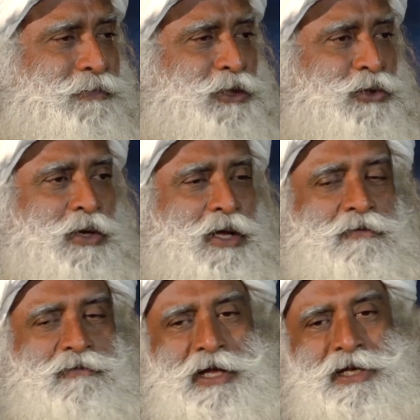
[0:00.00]
the
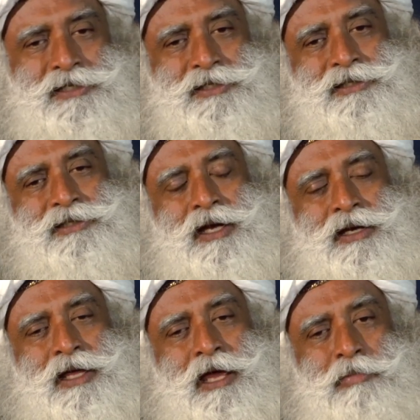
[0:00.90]
solar flares
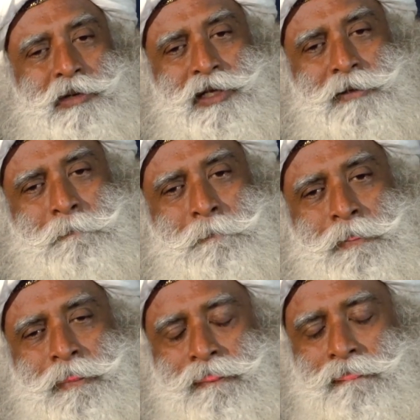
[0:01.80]
started happening
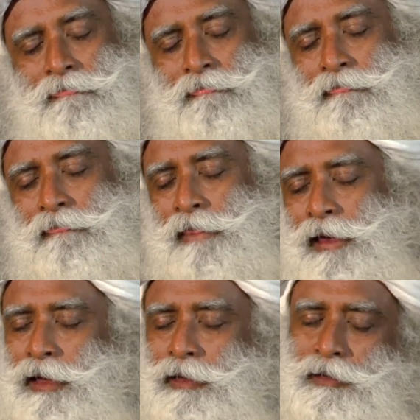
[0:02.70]

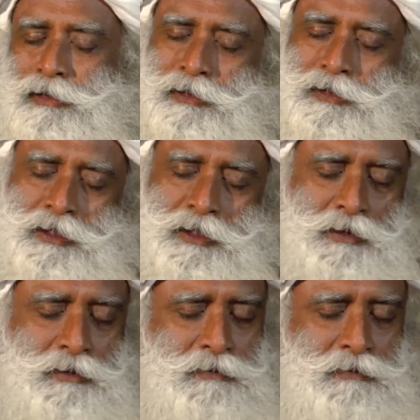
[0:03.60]
and uh,